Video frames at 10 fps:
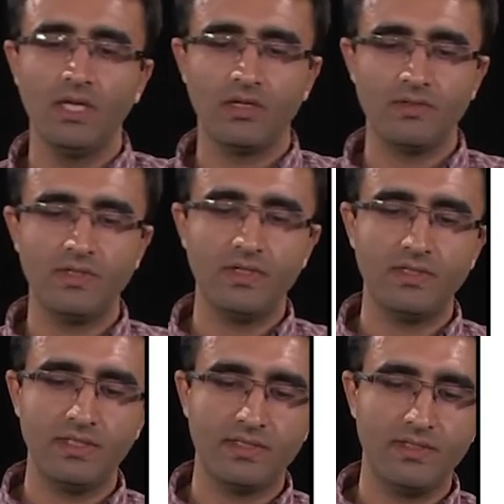consider
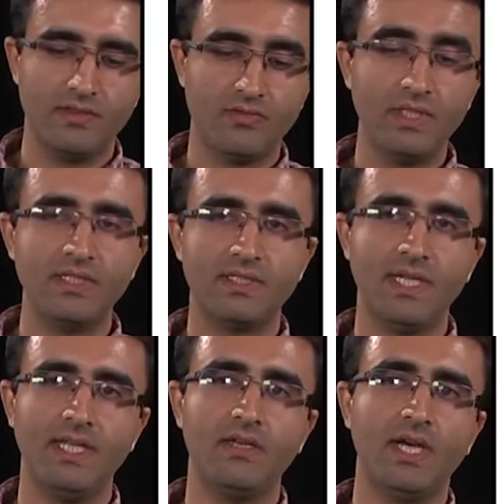this, treat this
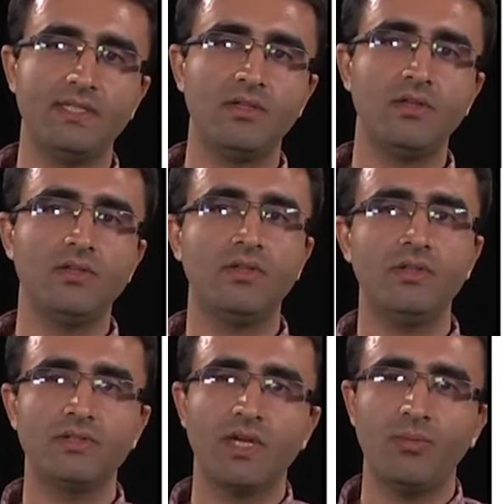data as a
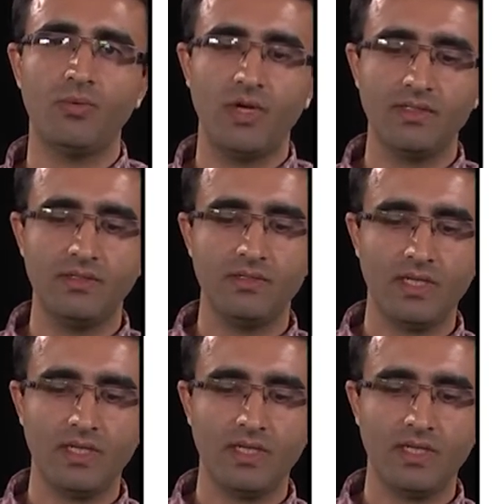continuous time process